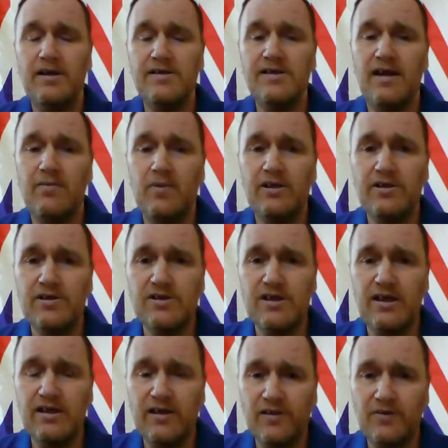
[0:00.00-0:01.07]
is that when you
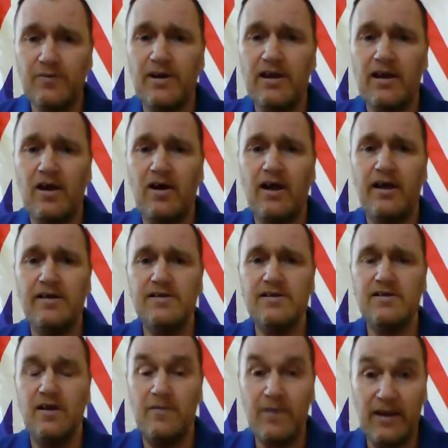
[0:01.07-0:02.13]
see the 3
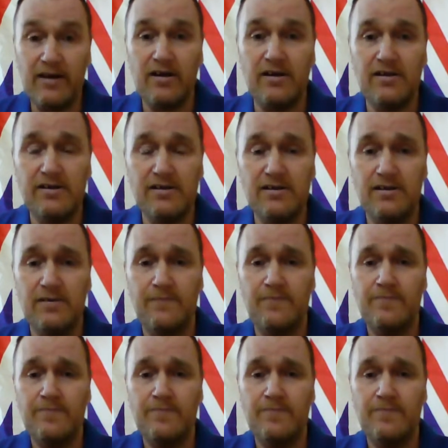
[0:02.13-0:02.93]
lions of England.